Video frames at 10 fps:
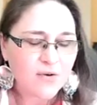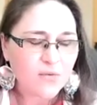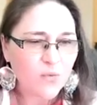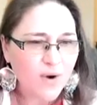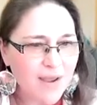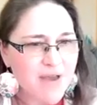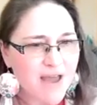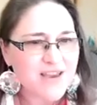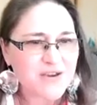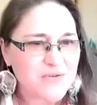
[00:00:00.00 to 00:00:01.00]
when I
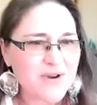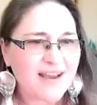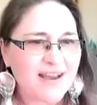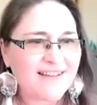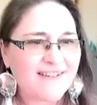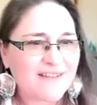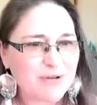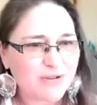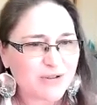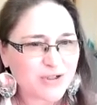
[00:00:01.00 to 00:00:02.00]
met you at the
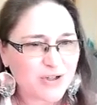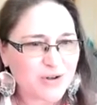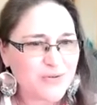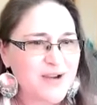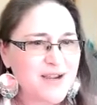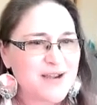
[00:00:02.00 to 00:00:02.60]
Builders Show,